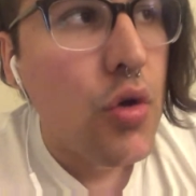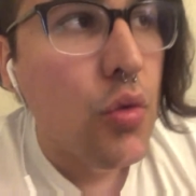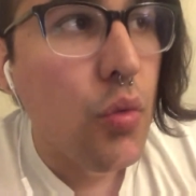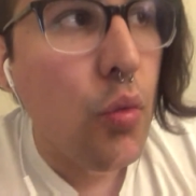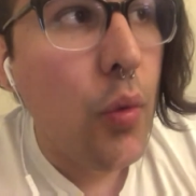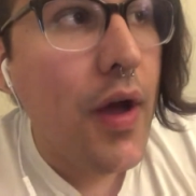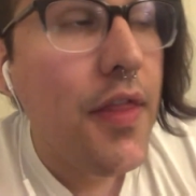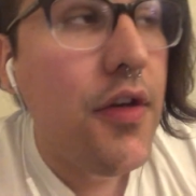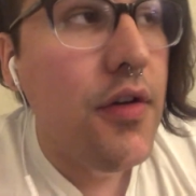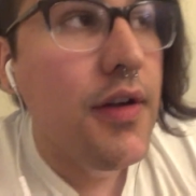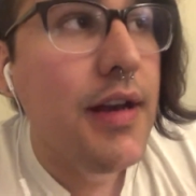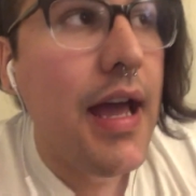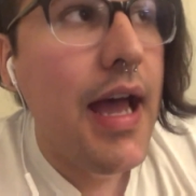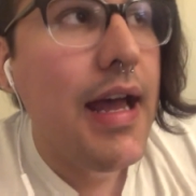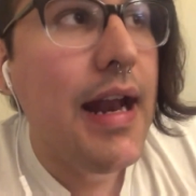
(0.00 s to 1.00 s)
Whether or
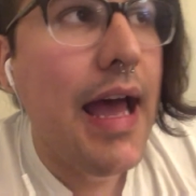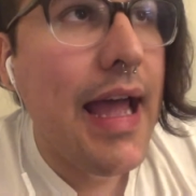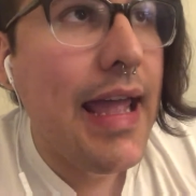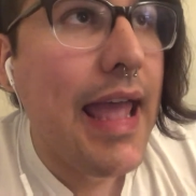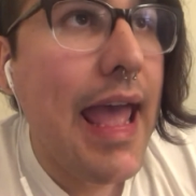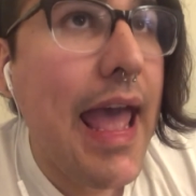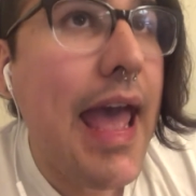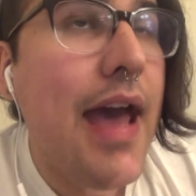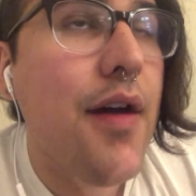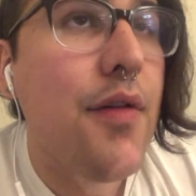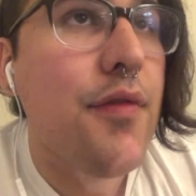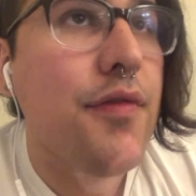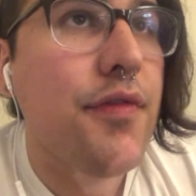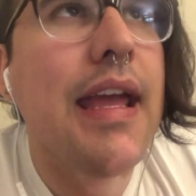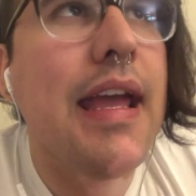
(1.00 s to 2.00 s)
not I
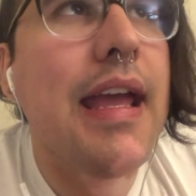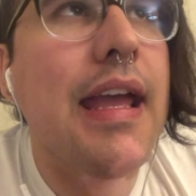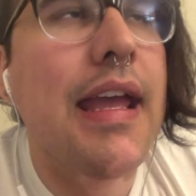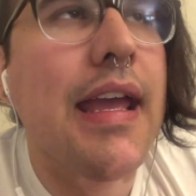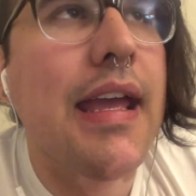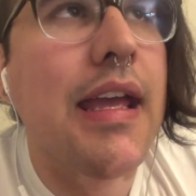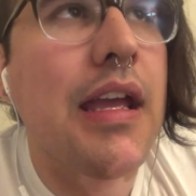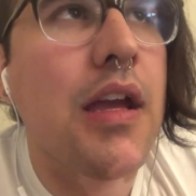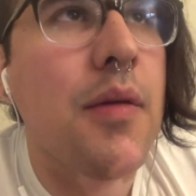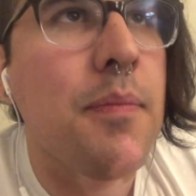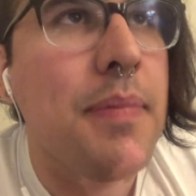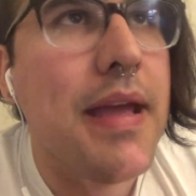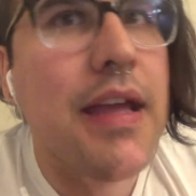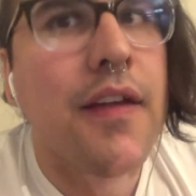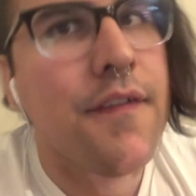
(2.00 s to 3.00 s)
have a
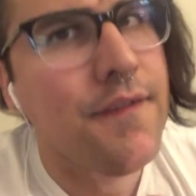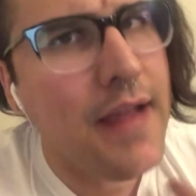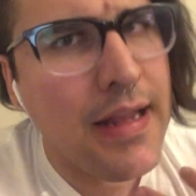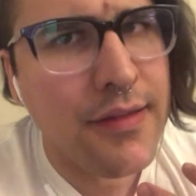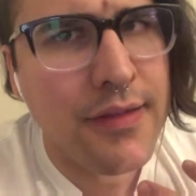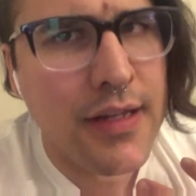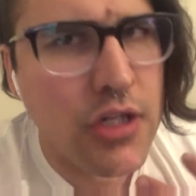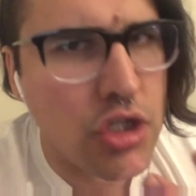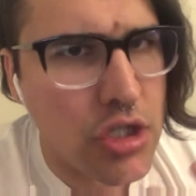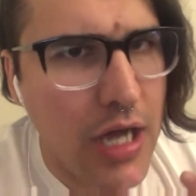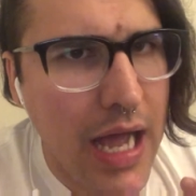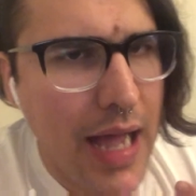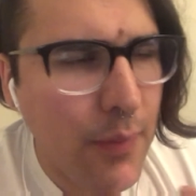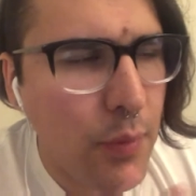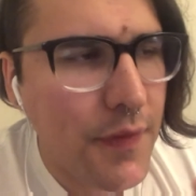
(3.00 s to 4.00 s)
big fancy
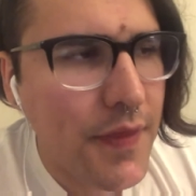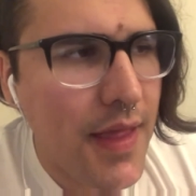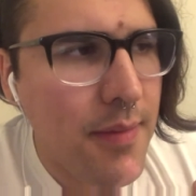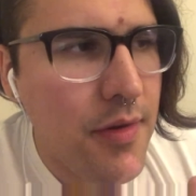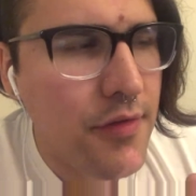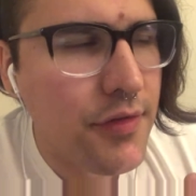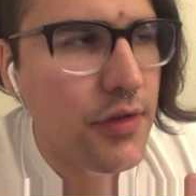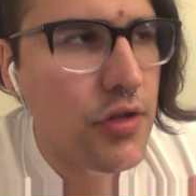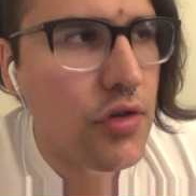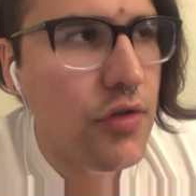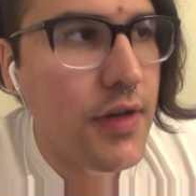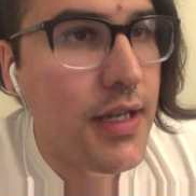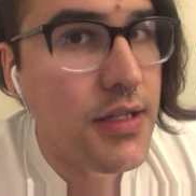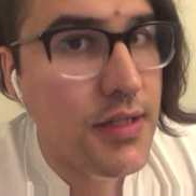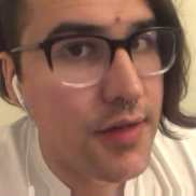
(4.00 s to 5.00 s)
job with that music
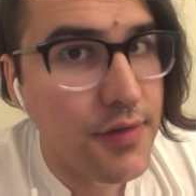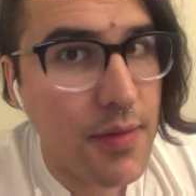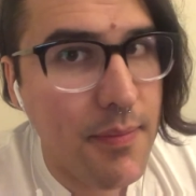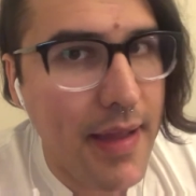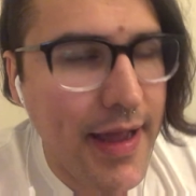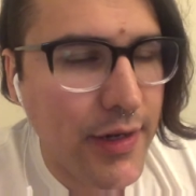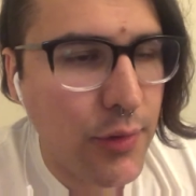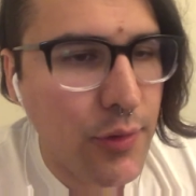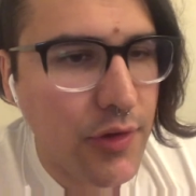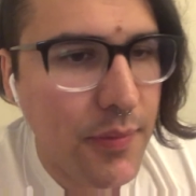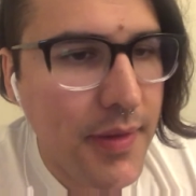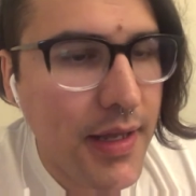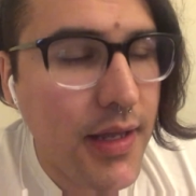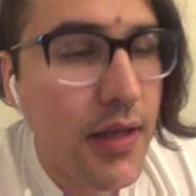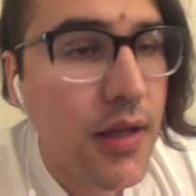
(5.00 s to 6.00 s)
degree doesn't matter with
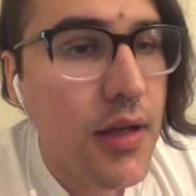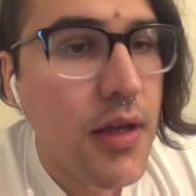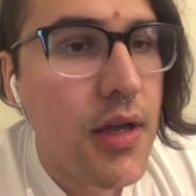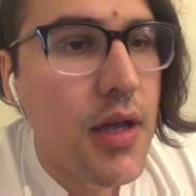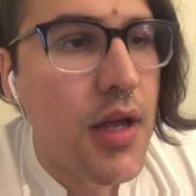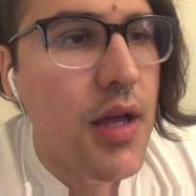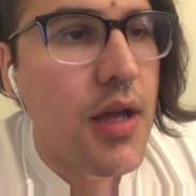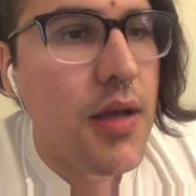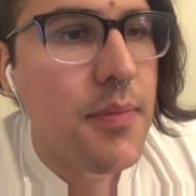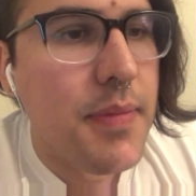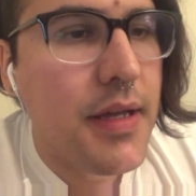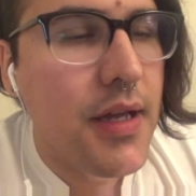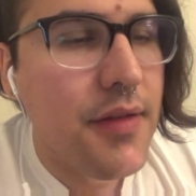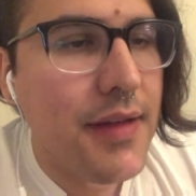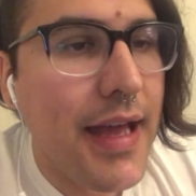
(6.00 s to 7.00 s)
me,
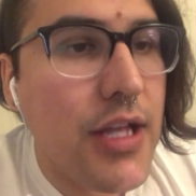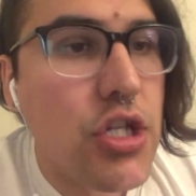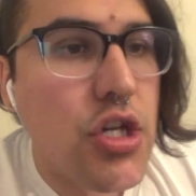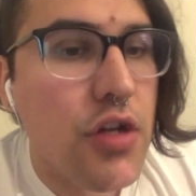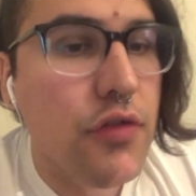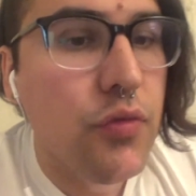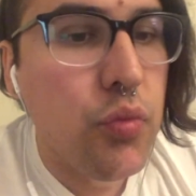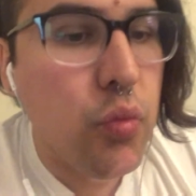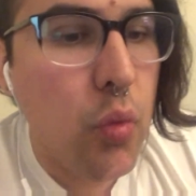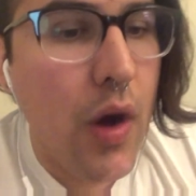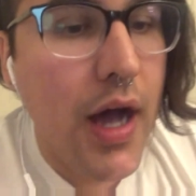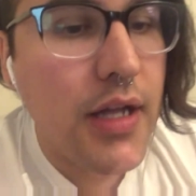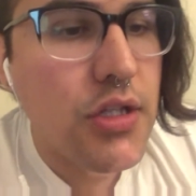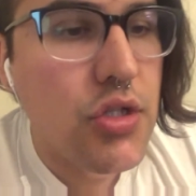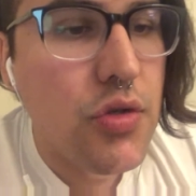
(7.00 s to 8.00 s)
because I just
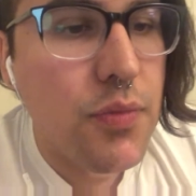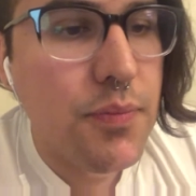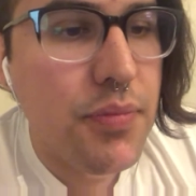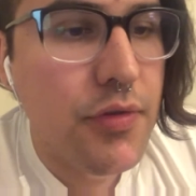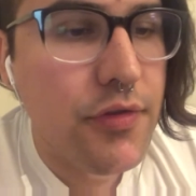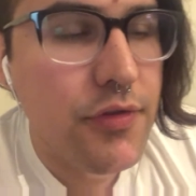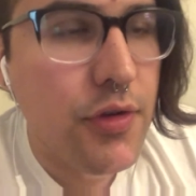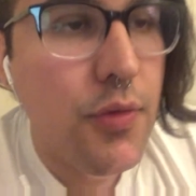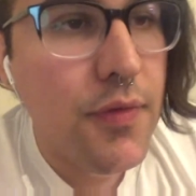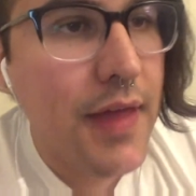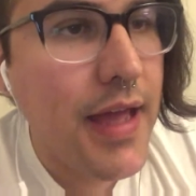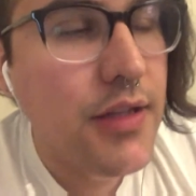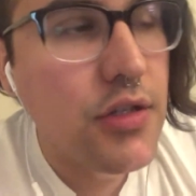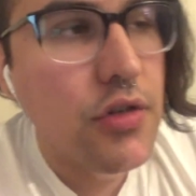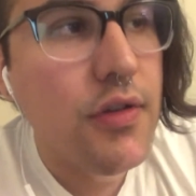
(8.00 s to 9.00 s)
want to pursue
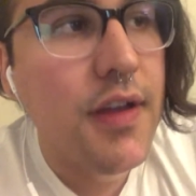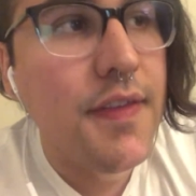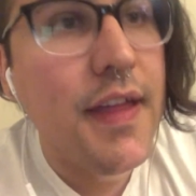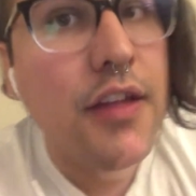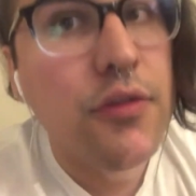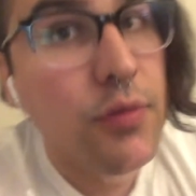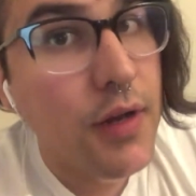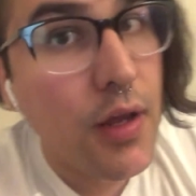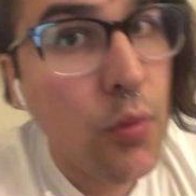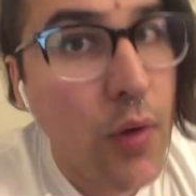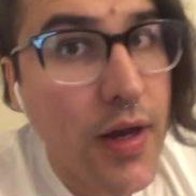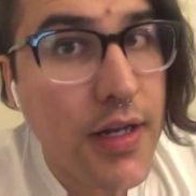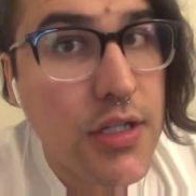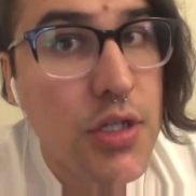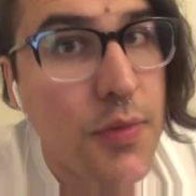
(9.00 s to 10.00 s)
that degree. That's what I
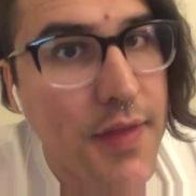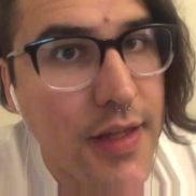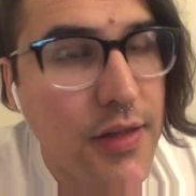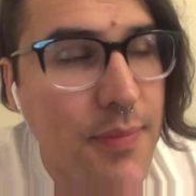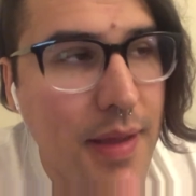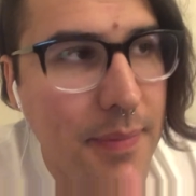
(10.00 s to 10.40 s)
want to do. That's my